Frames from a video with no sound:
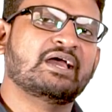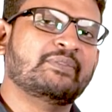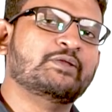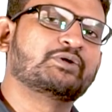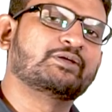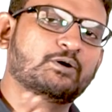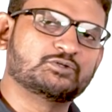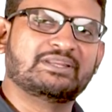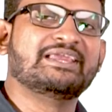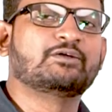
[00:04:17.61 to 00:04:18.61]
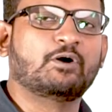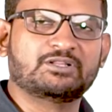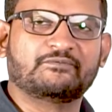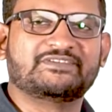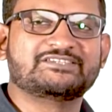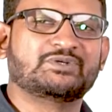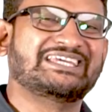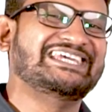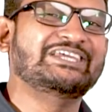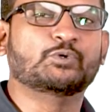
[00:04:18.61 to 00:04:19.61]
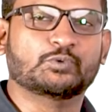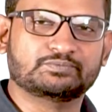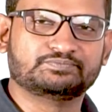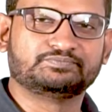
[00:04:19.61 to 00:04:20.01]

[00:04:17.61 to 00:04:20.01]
Then you can also link all of this to EU,